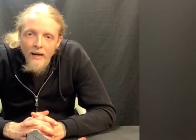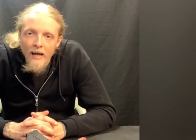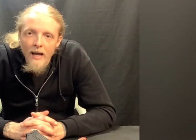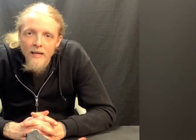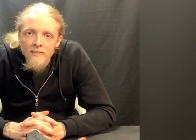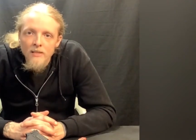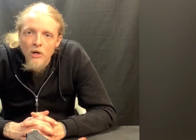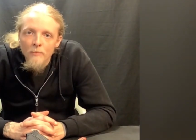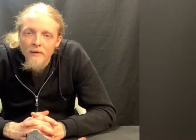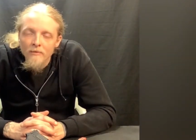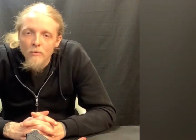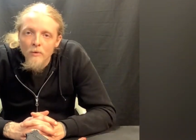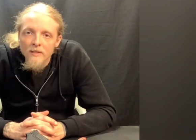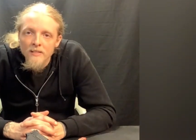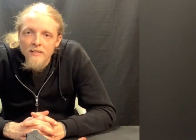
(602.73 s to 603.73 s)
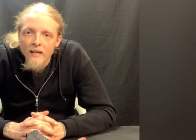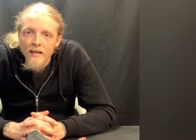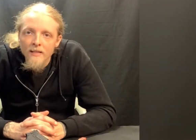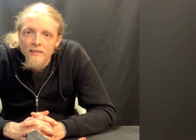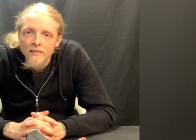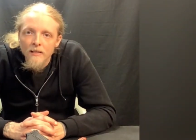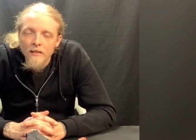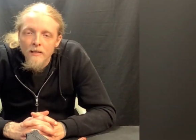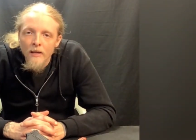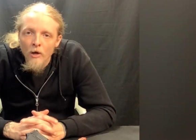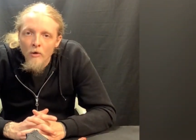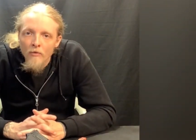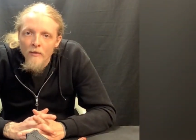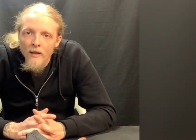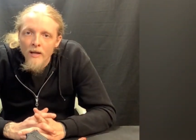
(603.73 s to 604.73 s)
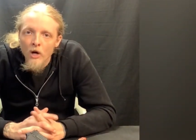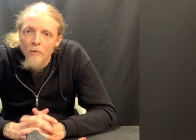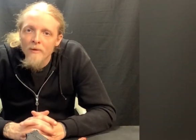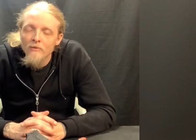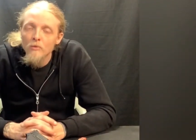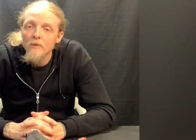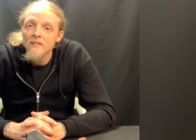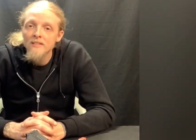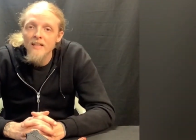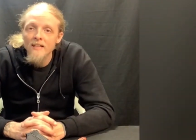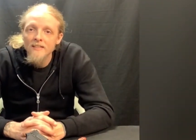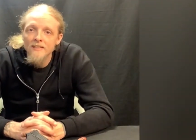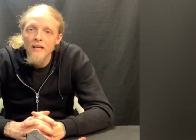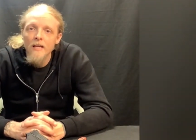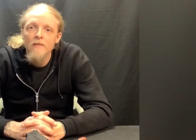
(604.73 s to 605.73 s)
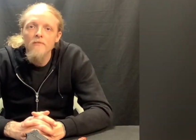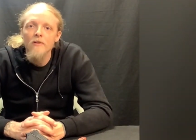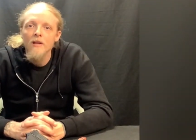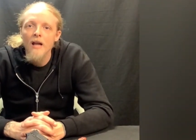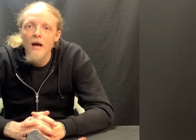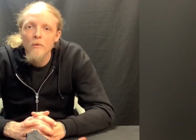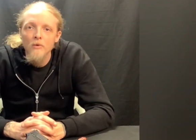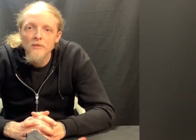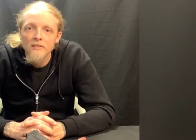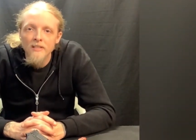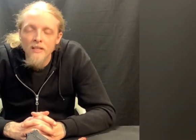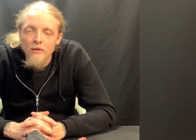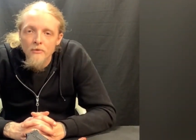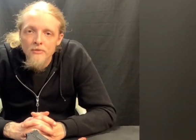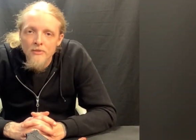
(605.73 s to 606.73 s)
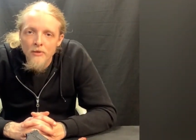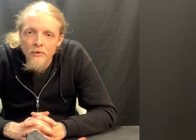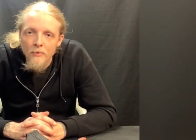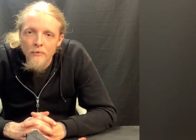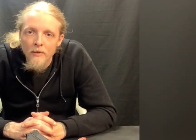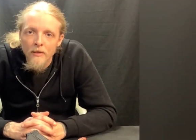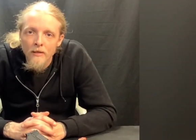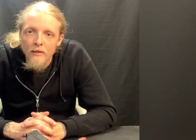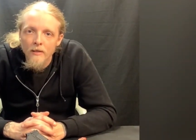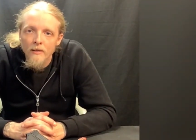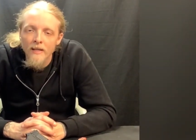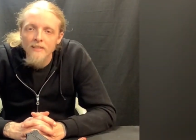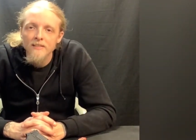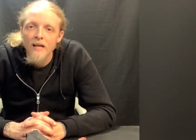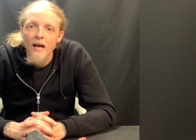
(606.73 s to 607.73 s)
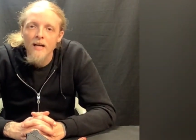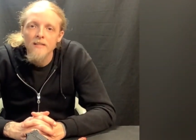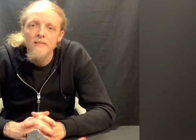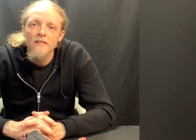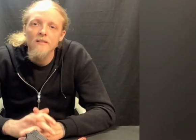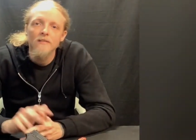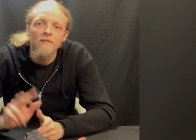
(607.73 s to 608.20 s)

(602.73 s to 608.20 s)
guys, I hope everyone stays healthy. I hope everyone stays safe, and I will see you soon. Thanks, guys.